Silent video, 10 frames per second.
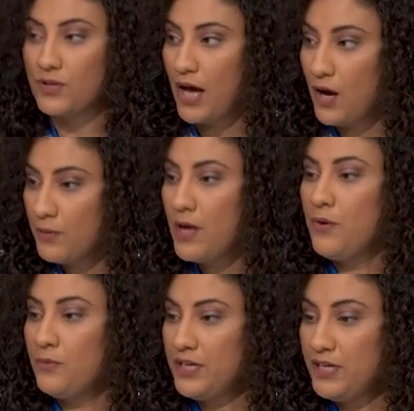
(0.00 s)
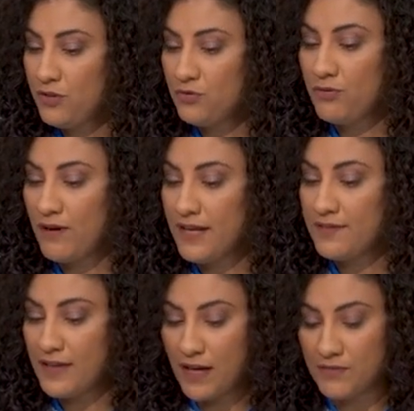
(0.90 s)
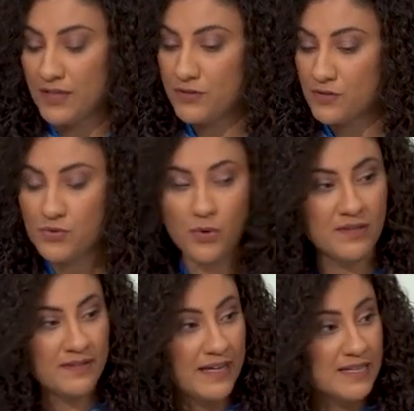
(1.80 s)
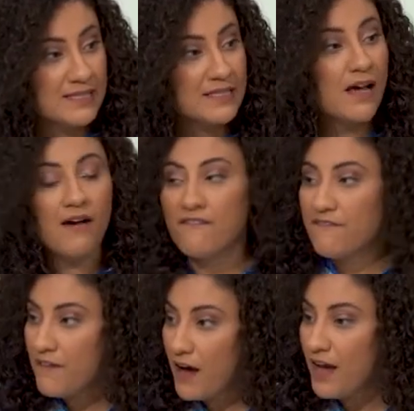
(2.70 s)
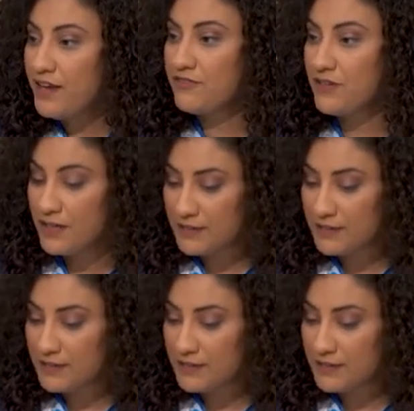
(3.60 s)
now, we need to write down that the salt is 5